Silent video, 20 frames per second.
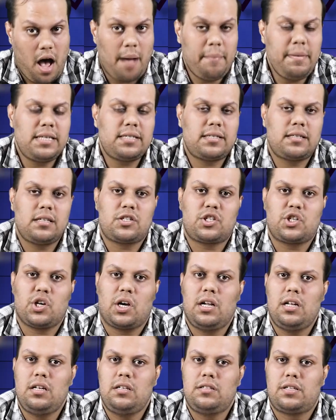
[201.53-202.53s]
Amidst the
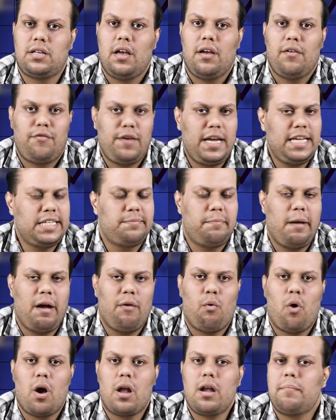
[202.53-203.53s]
struggles faced by
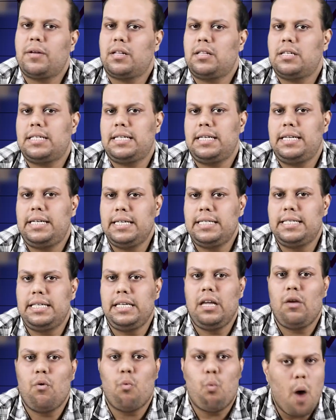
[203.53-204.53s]
Warner Brothers and
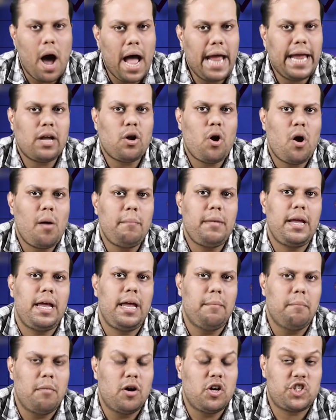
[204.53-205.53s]
Disney, Viacom
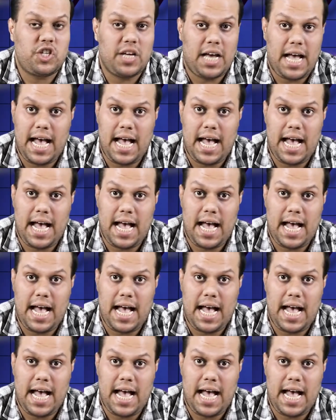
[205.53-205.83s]
emerged